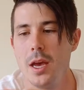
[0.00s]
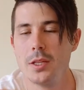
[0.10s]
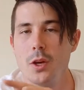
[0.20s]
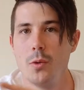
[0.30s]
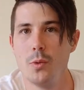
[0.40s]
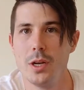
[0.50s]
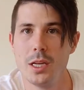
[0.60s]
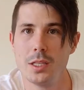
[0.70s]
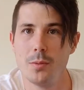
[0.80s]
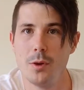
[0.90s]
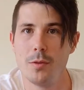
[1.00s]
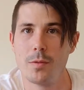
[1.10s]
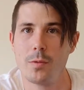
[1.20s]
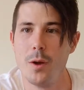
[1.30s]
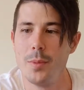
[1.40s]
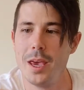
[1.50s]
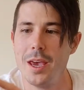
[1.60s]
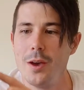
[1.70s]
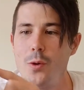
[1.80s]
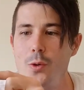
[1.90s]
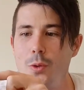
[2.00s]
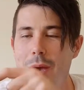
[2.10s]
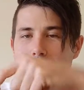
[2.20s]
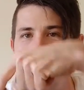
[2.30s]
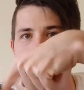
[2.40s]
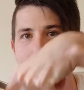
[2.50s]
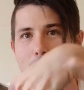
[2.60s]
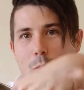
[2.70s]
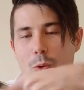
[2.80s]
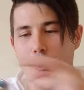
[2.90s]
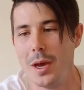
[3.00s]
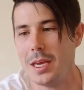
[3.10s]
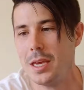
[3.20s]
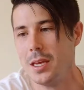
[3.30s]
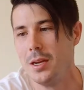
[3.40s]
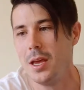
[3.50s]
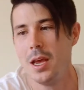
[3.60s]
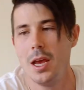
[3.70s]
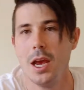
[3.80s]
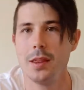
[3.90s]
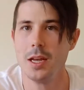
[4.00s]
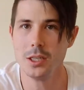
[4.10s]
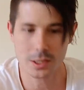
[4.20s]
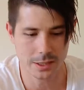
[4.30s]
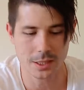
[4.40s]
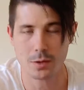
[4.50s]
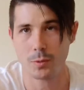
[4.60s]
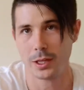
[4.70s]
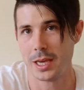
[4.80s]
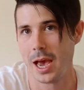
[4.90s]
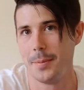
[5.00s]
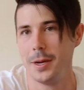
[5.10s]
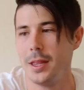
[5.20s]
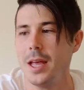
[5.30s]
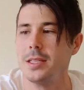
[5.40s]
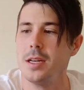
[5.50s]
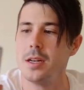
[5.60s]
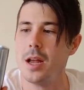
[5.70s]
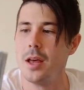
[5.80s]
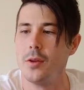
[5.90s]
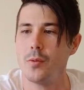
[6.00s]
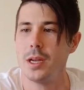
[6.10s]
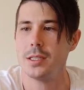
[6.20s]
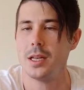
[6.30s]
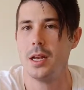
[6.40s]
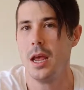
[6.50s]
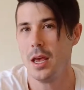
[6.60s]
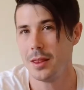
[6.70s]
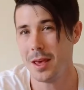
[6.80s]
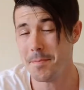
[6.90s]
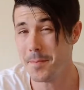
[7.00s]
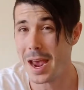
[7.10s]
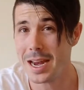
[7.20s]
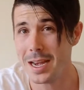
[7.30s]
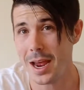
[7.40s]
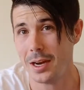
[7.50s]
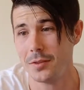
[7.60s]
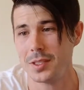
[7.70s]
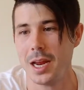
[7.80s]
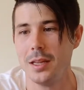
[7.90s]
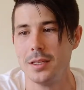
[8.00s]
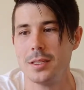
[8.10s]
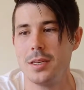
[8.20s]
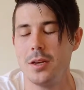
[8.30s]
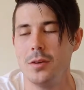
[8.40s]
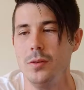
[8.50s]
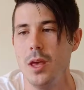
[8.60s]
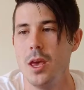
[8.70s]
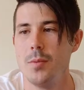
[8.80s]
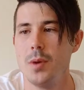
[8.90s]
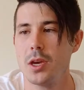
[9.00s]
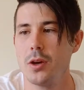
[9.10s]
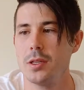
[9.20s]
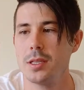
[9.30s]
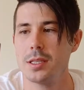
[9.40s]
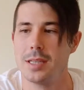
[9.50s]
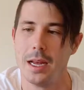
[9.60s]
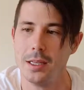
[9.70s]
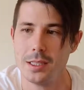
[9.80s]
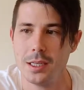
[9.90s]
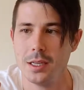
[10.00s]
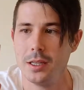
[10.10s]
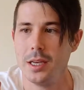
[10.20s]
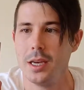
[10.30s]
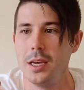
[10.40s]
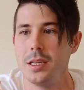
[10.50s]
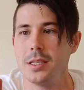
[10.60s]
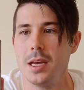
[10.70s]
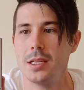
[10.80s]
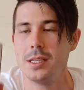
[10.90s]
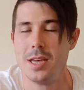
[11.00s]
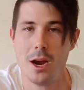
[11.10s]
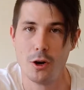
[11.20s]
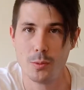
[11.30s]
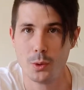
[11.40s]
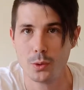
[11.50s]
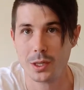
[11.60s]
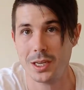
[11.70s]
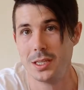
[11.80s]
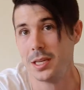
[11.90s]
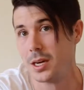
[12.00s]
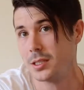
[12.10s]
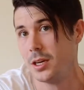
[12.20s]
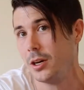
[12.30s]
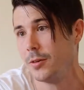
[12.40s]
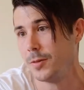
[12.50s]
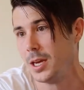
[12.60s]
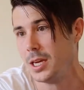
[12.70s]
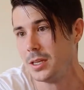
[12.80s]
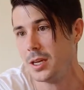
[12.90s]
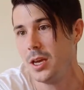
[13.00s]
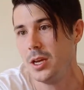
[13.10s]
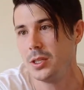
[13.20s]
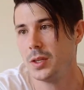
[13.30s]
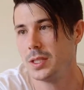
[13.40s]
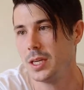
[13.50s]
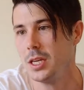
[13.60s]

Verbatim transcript: And so it would need to move from there all the way up and all the way in. And that just doesn't really happen. And that's another reason they're made out of stainless steel because stainless steel is a terrible conductor of heat. So it's an